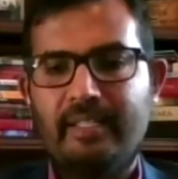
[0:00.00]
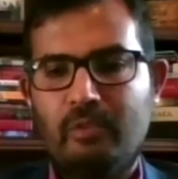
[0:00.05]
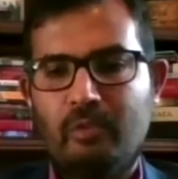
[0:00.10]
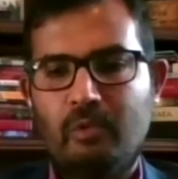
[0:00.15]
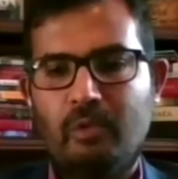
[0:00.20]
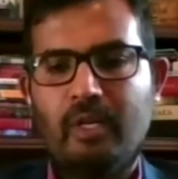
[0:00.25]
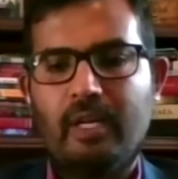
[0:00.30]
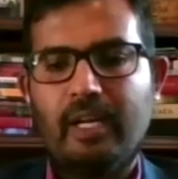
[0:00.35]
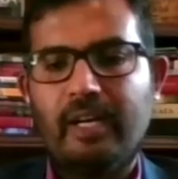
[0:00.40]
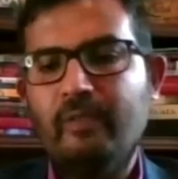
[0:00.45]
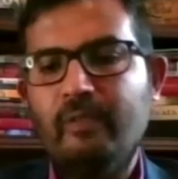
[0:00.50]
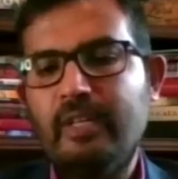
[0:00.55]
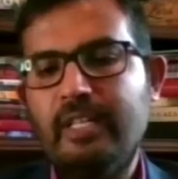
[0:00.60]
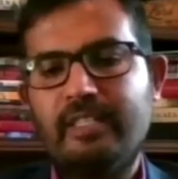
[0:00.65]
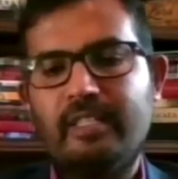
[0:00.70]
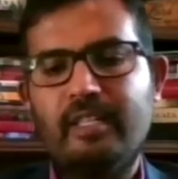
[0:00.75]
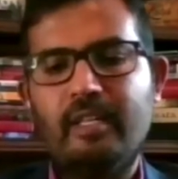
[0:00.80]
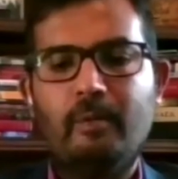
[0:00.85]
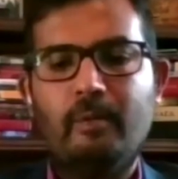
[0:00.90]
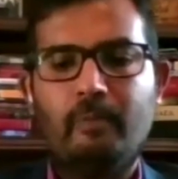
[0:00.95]
So the
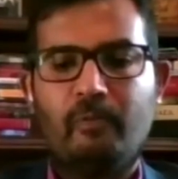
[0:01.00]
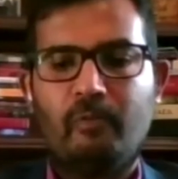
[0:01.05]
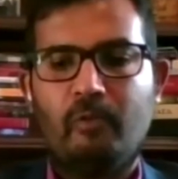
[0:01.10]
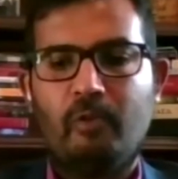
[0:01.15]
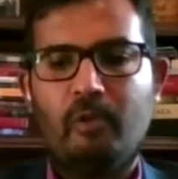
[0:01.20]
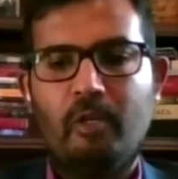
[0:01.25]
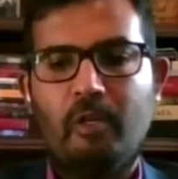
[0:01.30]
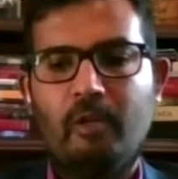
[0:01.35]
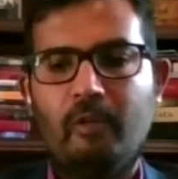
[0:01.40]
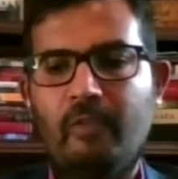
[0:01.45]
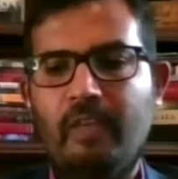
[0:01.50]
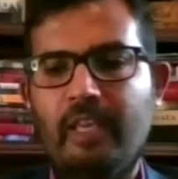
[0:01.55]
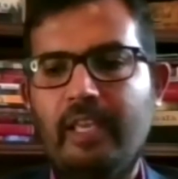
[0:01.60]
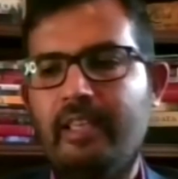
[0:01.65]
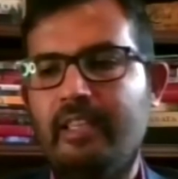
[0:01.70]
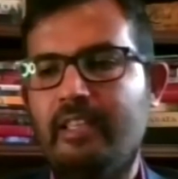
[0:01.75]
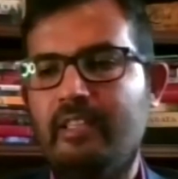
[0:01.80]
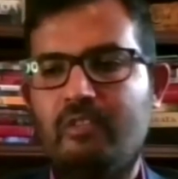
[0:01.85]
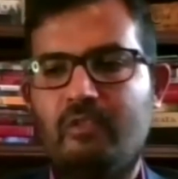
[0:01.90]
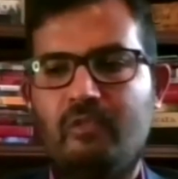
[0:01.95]
conventional
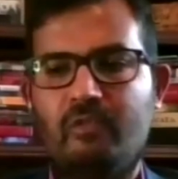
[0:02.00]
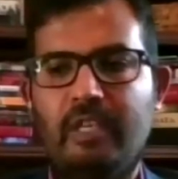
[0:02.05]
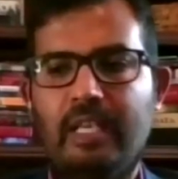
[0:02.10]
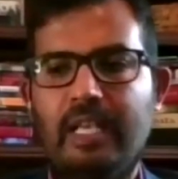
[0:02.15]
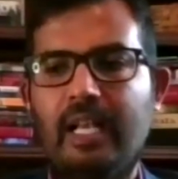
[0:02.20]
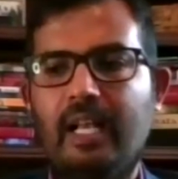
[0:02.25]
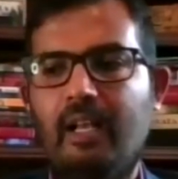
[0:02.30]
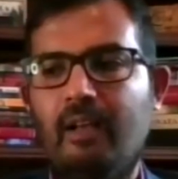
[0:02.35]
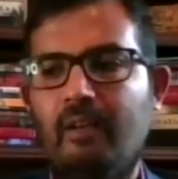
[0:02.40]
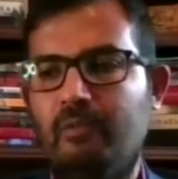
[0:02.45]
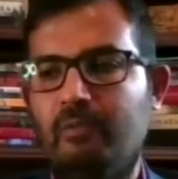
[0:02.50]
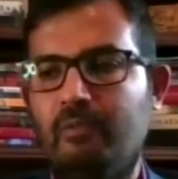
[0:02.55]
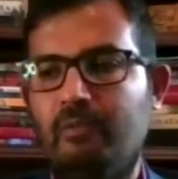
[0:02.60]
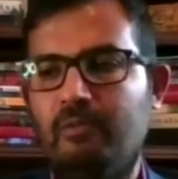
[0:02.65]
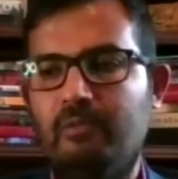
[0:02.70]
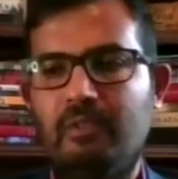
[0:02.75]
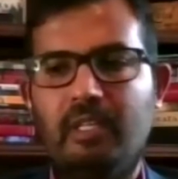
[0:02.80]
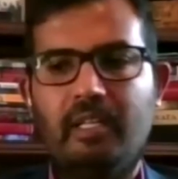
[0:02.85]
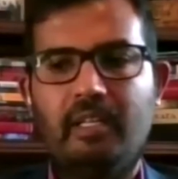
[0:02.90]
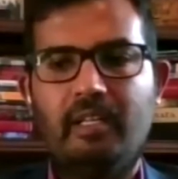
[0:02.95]
ways we have
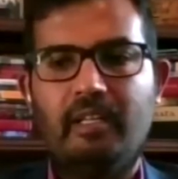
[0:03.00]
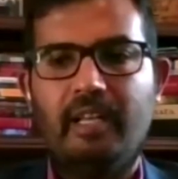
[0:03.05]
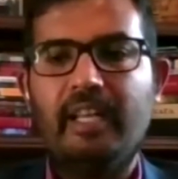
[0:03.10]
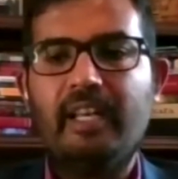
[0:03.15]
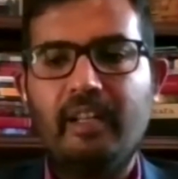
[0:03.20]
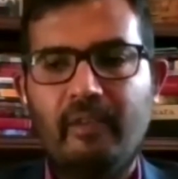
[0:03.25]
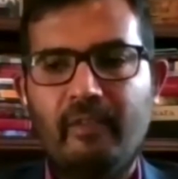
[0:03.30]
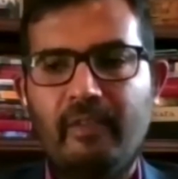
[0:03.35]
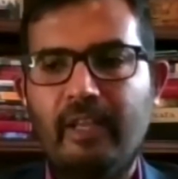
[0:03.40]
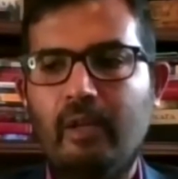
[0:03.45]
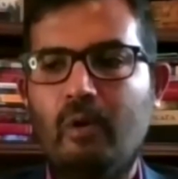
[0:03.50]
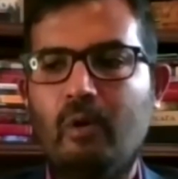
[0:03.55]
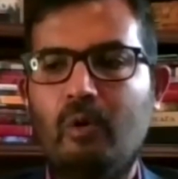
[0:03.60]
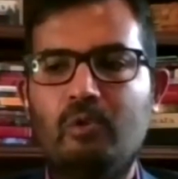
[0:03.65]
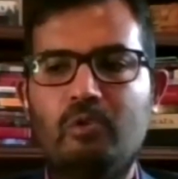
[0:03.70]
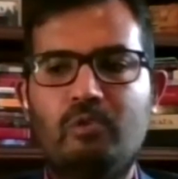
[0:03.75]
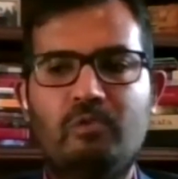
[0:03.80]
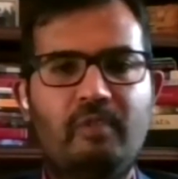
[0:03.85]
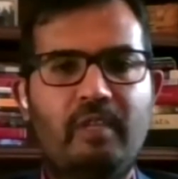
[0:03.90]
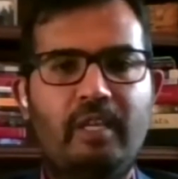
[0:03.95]
a data warehouse
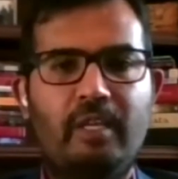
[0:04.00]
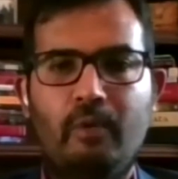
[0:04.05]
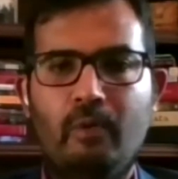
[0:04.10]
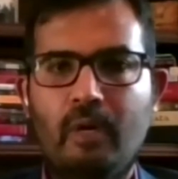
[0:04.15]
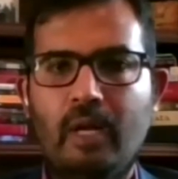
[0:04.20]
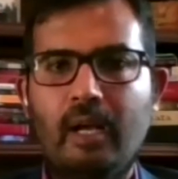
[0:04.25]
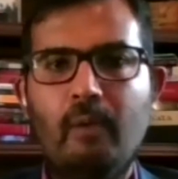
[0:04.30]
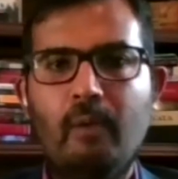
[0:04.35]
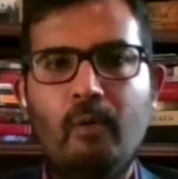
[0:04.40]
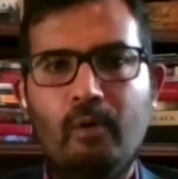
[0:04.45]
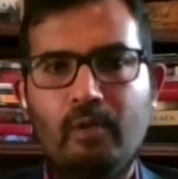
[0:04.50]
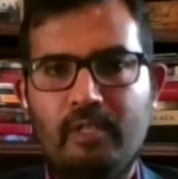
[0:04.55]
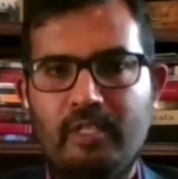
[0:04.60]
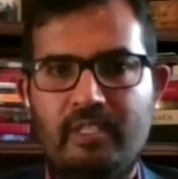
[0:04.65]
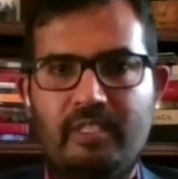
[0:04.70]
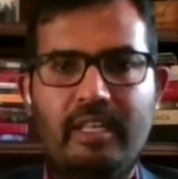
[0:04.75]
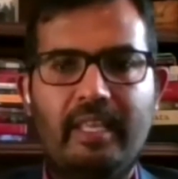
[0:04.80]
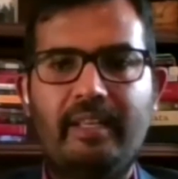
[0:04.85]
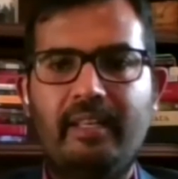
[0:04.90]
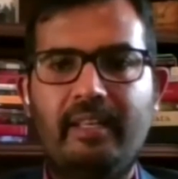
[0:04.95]
where you have all this
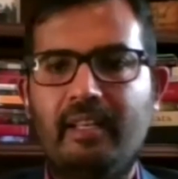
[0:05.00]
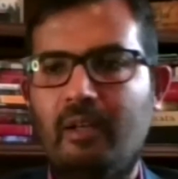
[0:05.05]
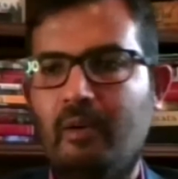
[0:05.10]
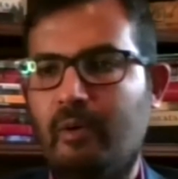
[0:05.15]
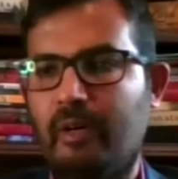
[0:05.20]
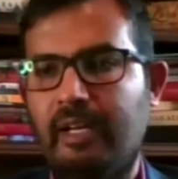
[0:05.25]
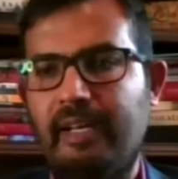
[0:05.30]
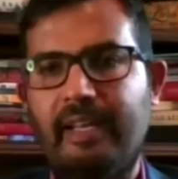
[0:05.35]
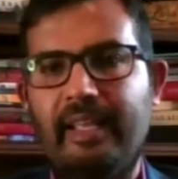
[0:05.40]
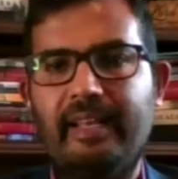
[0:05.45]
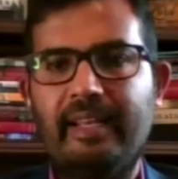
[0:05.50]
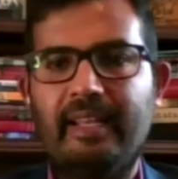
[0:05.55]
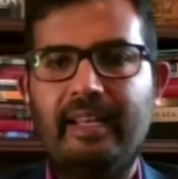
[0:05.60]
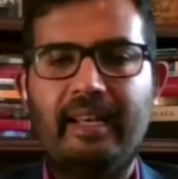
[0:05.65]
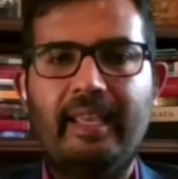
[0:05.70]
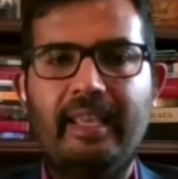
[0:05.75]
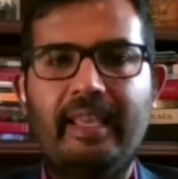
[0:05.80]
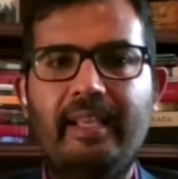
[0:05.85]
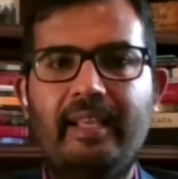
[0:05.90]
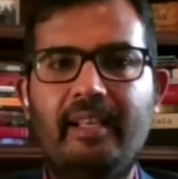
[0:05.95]
data or a data
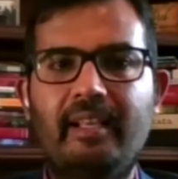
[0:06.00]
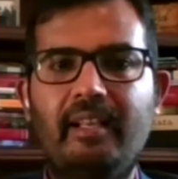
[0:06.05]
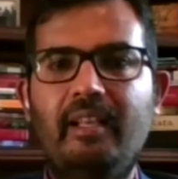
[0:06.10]
lake,